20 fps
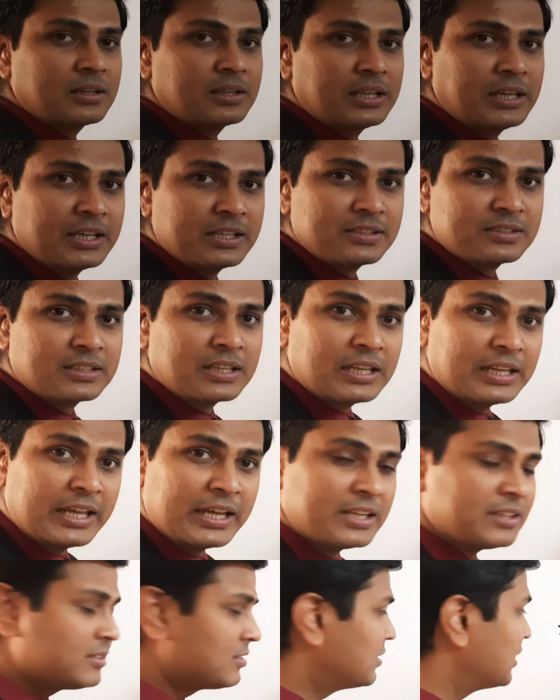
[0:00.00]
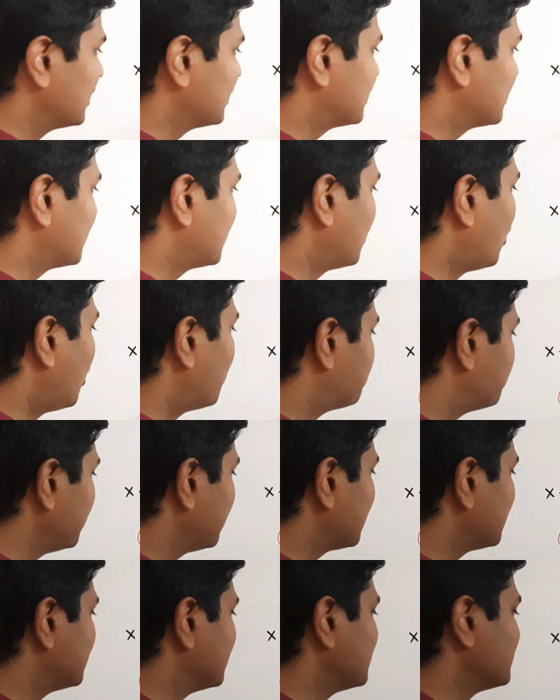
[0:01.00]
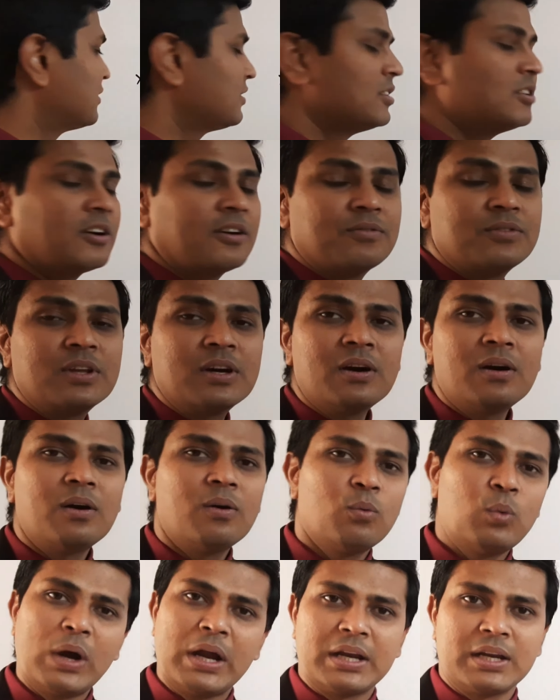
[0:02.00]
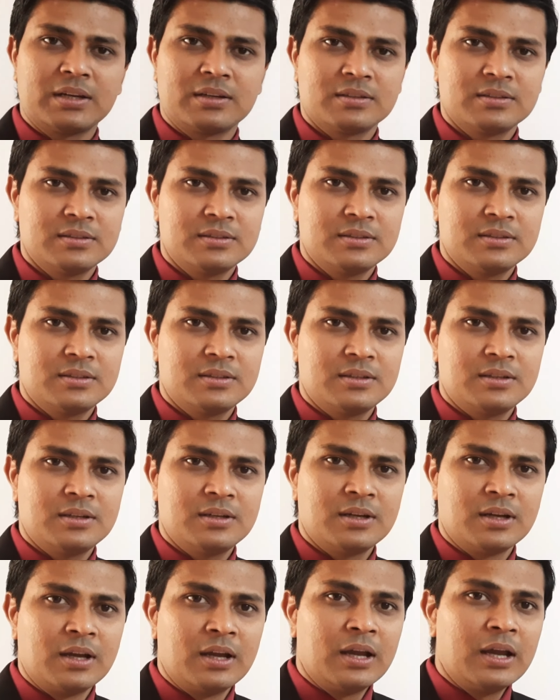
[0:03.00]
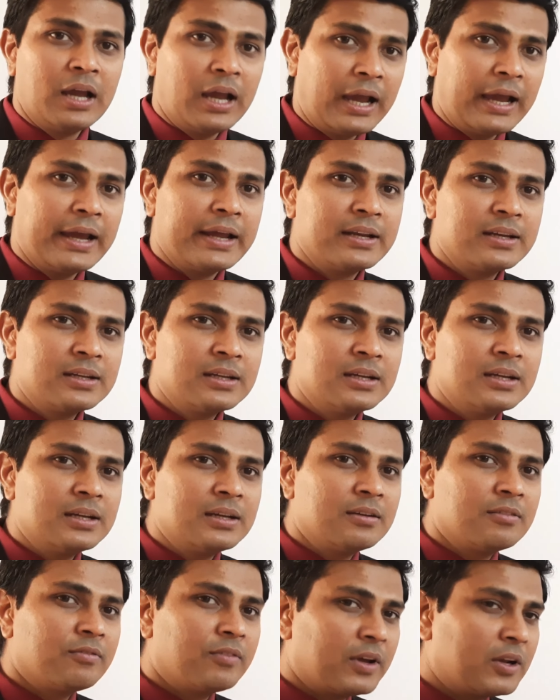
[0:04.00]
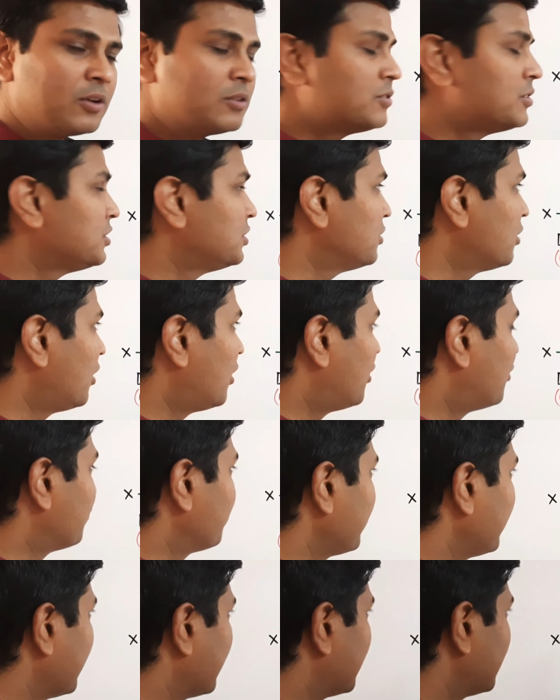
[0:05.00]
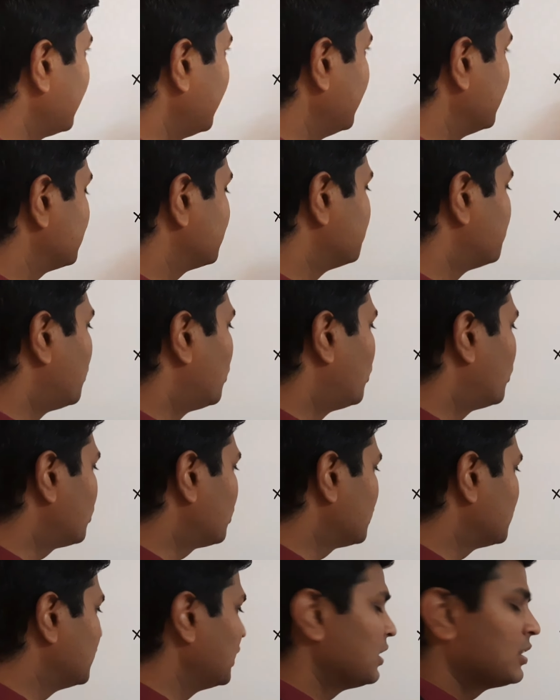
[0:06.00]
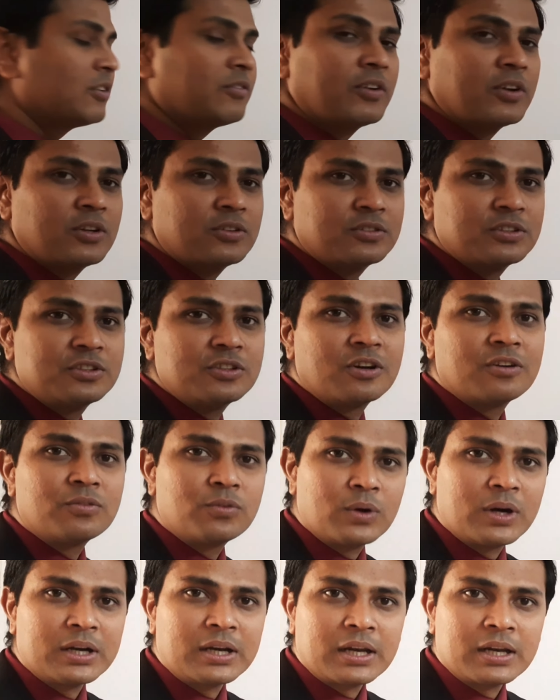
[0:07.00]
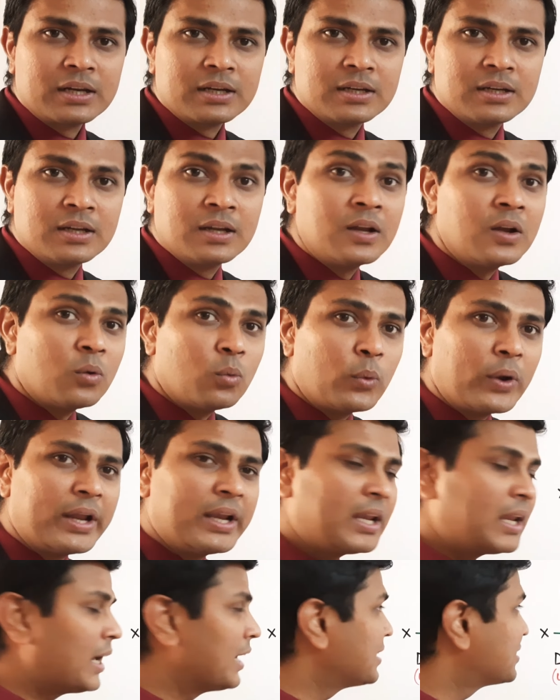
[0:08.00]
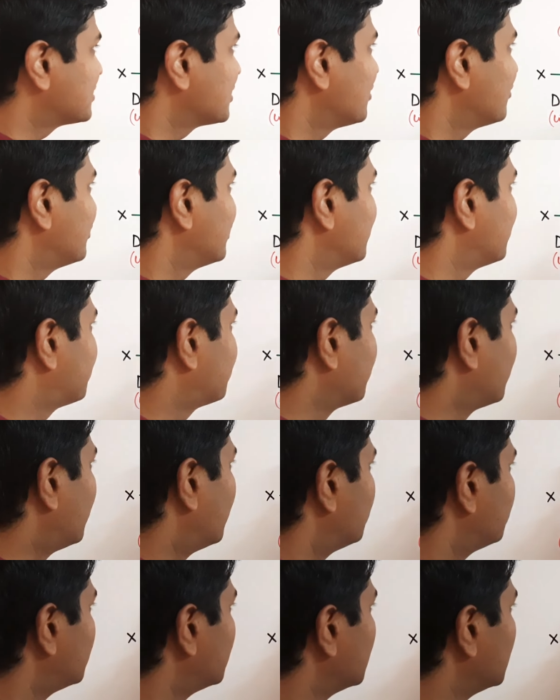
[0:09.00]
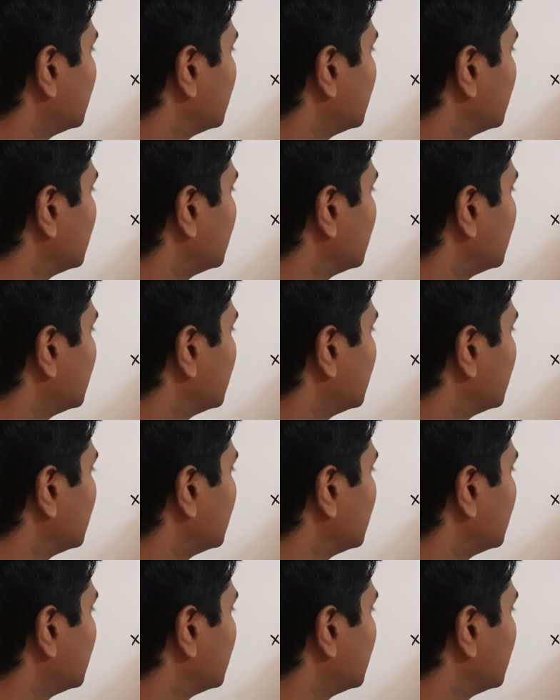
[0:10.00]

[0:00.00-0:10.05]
is less than the optical density of the water, and velocity of air is more than the velocity of water. When light travels from